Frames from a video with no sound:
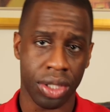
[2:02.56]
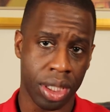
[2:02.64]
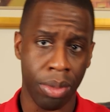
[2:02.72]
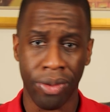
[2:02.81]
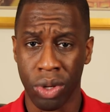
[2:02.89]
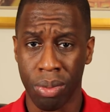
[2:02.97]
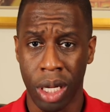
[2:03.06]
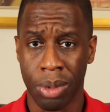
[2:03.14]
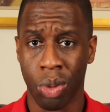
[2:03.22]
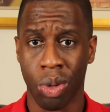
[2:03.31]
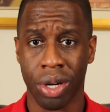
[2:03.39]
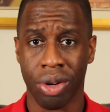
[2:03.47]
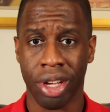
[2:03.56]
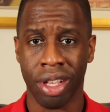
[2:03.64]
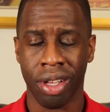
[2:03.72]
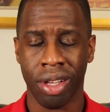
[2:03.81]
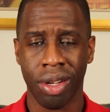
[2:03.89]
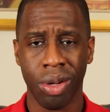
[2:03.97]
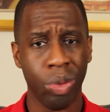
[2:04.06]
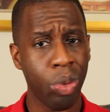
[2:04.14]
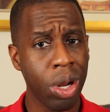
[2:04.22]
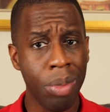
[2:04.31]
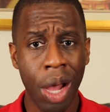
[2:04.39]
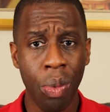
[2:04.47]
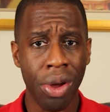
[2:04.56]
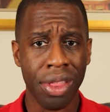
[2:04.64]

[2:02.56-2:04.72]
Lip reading: some of you may be wondering, what about